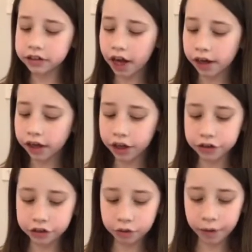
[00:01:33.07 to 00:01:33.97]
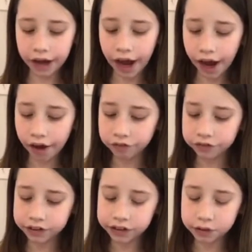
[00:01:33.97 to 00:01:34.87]
I'm going to do a half
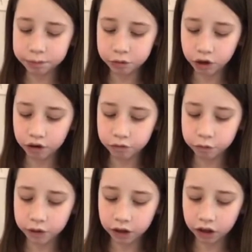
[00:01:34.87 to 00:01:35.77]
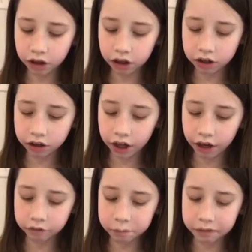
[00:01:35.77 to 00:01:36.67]
teaspoon of vanilla. I have
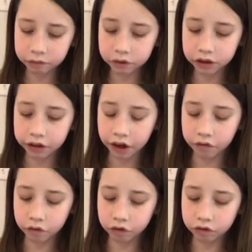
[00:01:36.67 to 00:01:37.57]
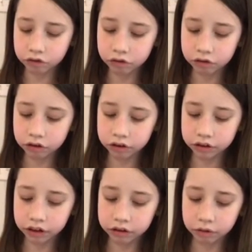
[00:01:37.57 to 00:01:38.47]
to be really careful because it
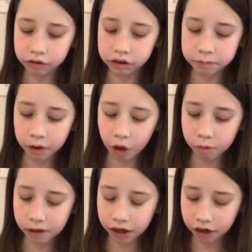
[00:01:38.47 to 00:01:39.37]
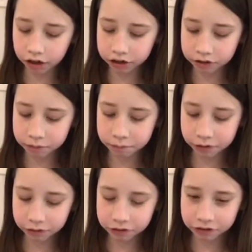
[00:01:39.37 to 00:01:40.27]
could totally spill. Oh my god, it's
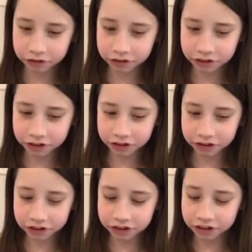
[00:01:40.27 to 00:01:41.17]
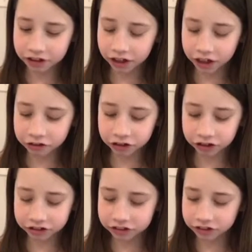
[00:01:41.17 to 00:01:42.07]
spilled. I jinxed it.